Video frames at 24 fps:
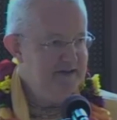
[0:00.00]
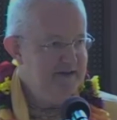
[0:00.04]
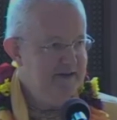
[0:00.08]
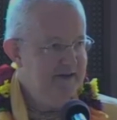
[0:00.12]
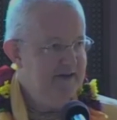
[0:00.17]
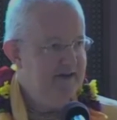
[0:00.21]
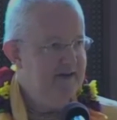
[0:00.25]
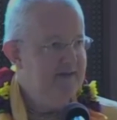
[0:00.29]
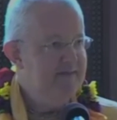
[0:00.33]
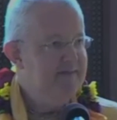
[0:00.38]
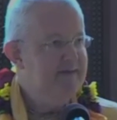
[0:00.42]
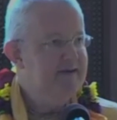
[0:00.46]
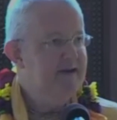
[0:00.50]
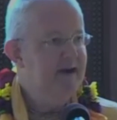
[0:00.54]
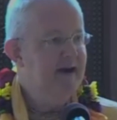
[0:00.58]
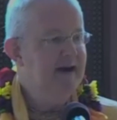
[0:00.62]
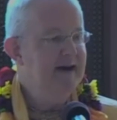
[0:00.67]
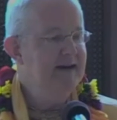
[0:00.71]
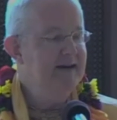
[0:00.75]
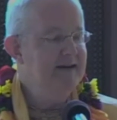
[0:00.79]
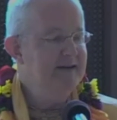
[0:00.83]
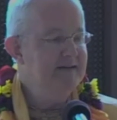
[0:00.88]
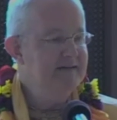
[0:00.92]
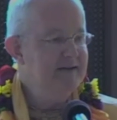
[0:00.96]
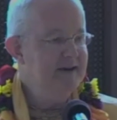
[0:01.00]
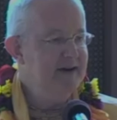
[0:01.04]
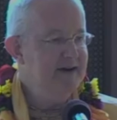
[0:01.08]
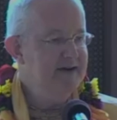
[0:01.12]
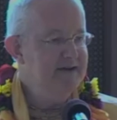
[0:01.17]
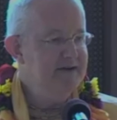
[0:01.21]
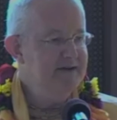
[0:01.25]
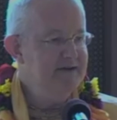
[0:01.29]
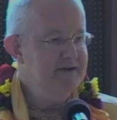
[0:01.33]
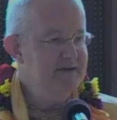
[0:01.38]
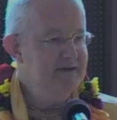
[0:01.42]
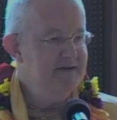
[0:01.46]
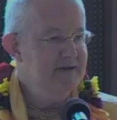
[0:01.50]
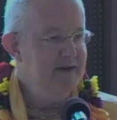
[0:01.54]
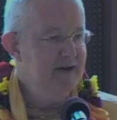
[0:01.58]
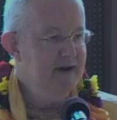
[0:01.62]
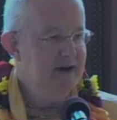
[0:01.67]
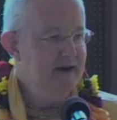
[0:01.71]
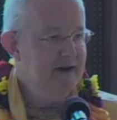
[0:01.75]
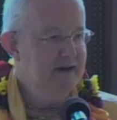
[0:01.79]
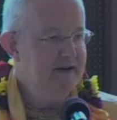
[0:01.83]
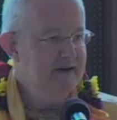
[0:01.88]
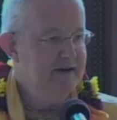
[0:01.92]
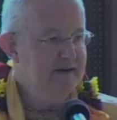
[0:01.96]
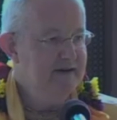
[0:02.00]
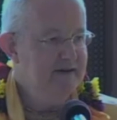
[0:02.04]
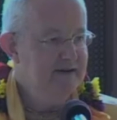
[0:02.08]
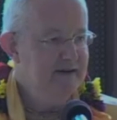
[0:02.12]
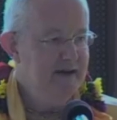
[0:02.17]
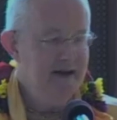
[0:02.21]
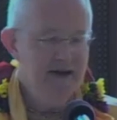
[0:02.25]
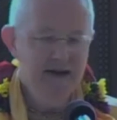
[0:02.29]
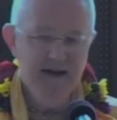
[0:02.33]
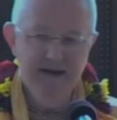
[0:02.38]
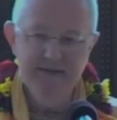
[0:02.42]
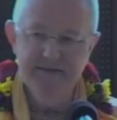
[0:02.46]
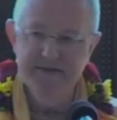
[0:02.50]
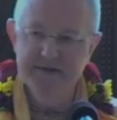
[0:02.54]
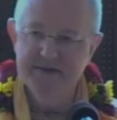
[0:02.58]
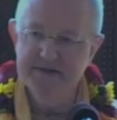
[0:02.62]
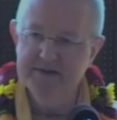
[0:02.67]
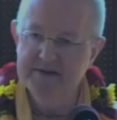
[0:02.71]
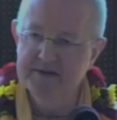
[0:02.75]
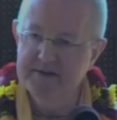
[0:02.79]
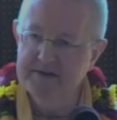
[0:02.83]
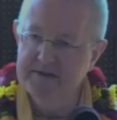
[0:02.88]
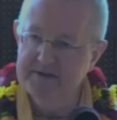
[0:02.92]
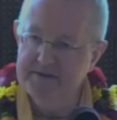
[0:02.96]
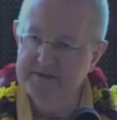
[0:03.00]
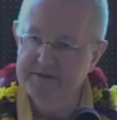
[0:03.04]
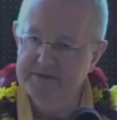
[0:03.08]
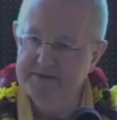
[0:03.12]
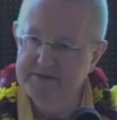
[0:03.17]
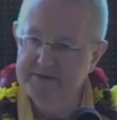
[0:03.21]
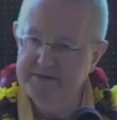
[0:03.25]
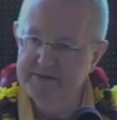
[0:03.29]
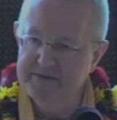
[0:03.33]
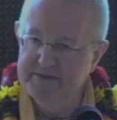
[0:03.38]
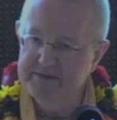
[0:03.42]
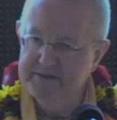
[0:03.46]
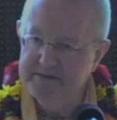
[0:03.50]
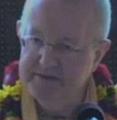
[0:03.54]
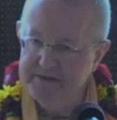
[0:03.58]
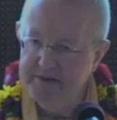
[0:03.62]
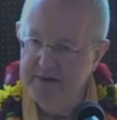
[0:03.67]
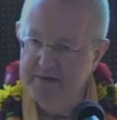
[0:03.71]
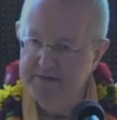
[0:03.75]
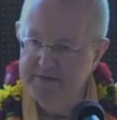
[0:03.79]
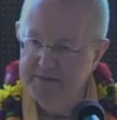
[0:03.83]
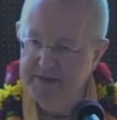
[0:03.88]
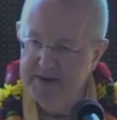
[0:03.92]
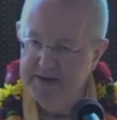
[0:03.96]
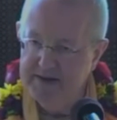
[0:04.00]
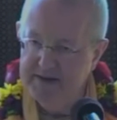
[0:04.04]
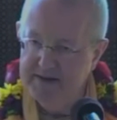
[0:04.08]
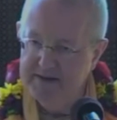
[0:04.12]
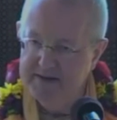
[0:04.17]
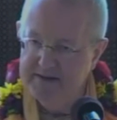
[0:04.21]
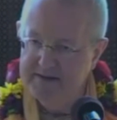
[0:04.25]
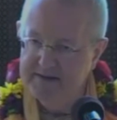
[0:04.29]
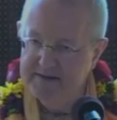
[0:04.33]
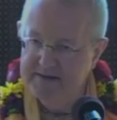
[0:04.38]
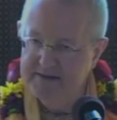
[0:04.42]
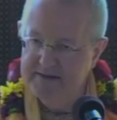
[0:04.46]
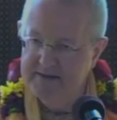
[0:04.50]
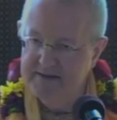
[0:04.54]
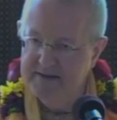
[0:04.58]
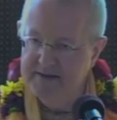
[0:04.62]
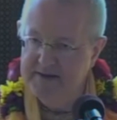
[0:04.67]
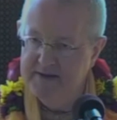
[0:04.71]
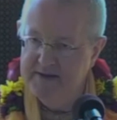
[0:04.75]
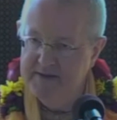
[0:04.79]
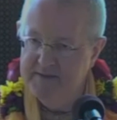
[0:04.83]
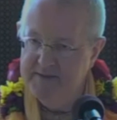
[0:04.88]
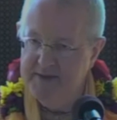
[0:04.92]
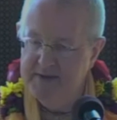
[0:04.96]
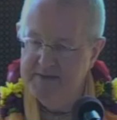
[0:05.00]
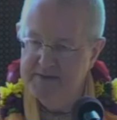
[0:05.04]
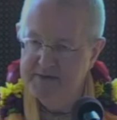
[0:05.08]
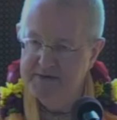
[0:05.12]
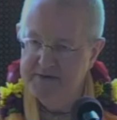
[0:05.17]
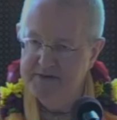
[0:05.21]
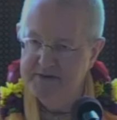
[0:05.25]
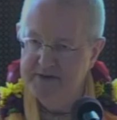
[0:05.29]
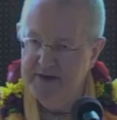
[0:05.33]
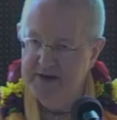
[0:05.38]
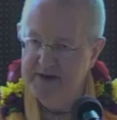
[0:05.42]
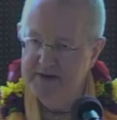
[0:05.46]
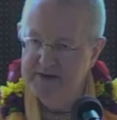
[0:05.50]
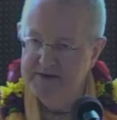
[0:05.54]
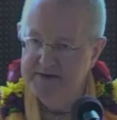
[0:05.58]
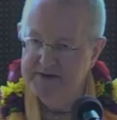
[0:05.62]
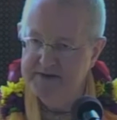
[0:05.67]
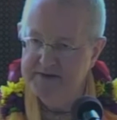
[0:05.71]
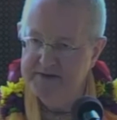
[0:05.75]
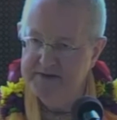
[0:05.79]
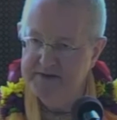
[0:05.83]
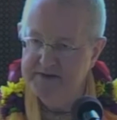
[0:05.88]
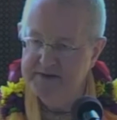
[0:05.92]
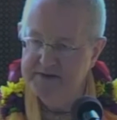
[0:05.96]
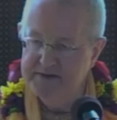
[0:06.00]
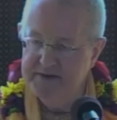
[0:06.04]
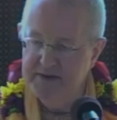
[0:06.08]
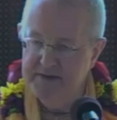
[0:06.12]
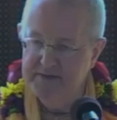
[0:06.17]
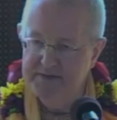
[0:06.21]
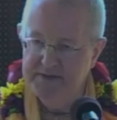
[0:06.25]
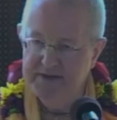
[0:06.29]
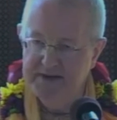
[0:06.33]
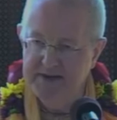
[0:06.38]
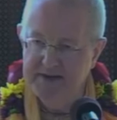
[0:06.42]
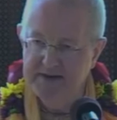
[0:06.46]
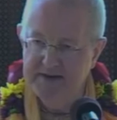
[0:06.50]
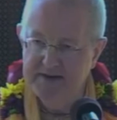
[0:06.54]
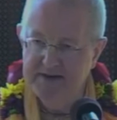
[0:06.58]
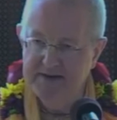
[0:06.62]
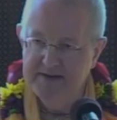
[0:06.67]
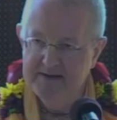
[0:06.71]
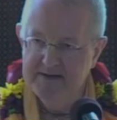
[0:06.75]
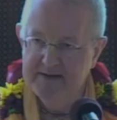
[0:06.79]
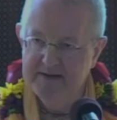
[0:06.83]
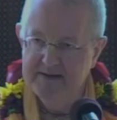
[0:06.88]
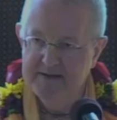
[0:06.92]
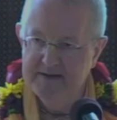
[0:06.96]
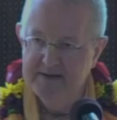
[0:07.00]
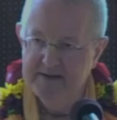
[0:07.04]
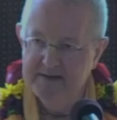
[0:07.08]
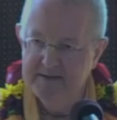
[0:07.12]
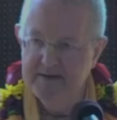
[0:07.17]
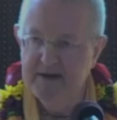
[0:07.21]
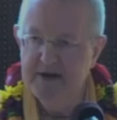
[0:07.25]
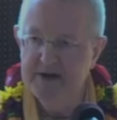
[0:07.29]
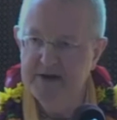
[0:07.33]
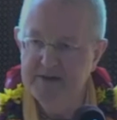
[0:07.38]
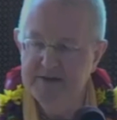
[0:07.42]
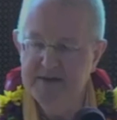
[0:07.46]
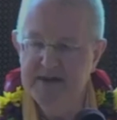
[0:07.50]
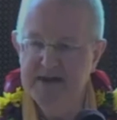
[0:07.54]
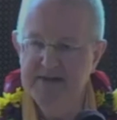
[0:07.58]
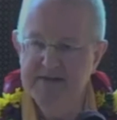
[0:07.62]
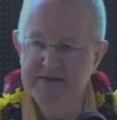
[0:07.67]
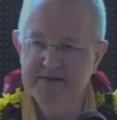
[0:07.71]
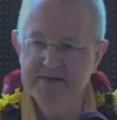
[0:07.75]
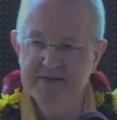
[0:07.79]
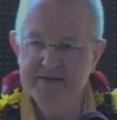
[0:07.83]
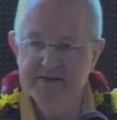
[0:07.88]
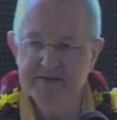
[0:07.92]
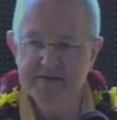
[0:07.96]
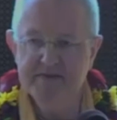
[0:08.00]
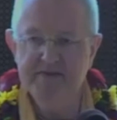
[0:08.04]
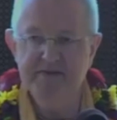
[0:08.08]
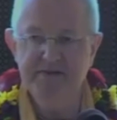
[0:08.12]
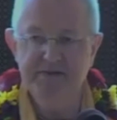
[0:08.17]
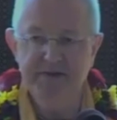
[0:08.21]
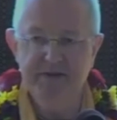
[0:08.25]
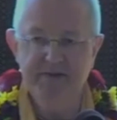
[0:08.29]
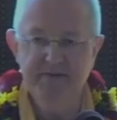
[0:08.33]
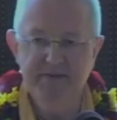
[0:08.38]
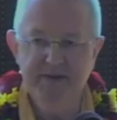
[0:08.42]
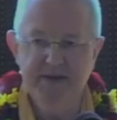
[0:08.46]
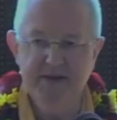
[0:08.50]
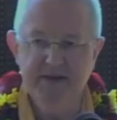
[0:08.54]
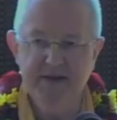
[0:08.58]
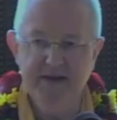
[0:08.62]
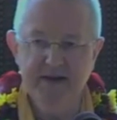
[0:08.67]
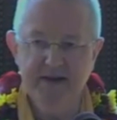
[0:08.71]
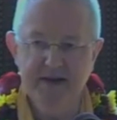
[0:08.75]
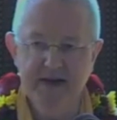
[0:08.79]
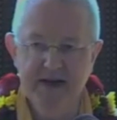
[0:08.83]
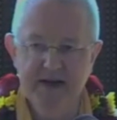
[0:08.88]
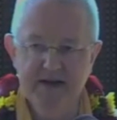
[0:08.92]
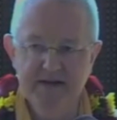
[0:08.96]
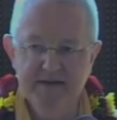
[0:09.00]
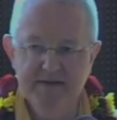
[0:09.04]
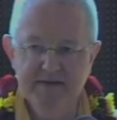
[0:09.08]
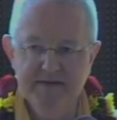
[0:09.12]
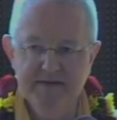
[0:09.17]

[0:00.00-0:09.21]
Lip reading: Pride arises in the heart. I have this little something. People should honor this little something. Honor me for this little something that I have.